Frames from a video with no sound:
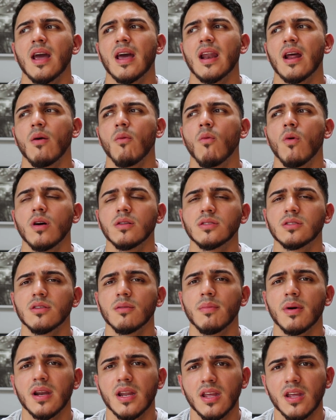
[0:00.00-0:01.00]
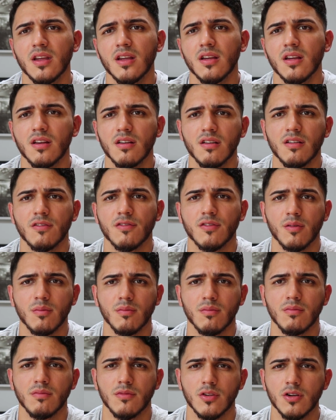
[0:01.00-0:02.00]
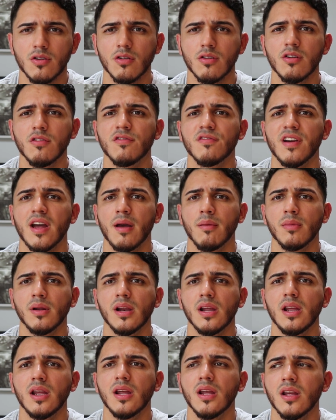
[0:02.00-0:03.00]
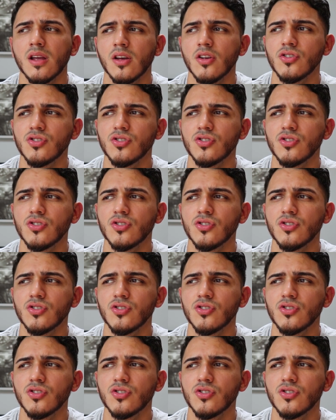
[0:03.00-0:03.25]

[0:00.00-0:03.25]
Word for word: and I want somebody from you know your family